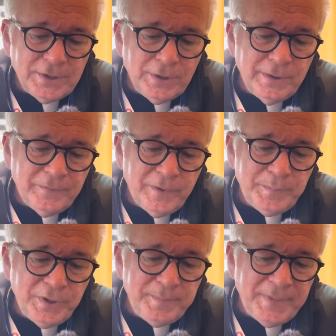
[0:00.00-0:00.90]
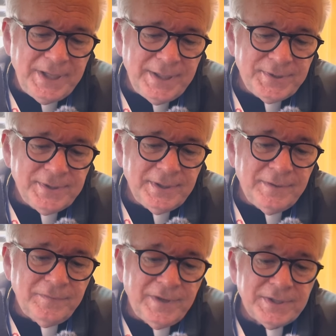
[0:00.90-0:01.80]
So if we put Mass and
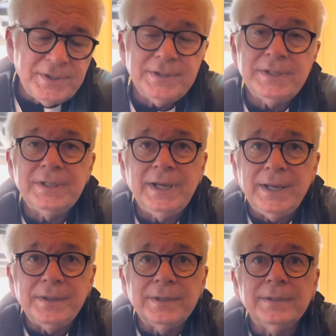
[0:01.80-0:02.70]
confession together,